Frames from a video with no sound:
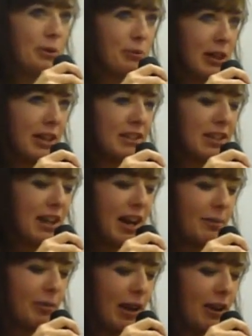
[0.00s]
both raised an
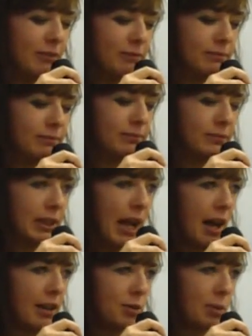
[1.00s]
eyebrow.
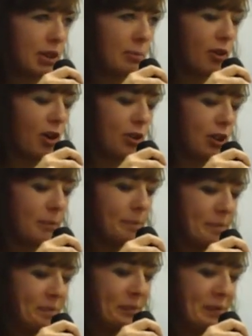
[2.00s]
Calla went up
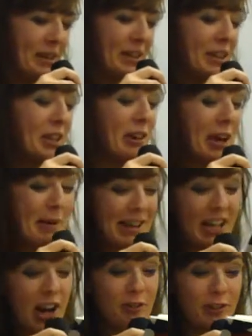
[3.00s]
farther. The gray man
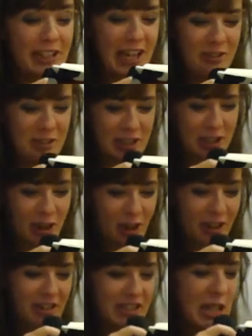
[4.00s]
carefully counted the
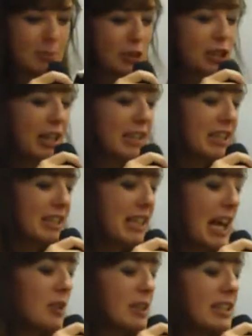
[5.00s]
cards, double-checked his
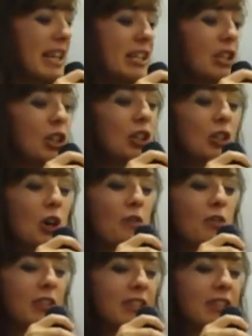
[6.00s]
count, and then turned over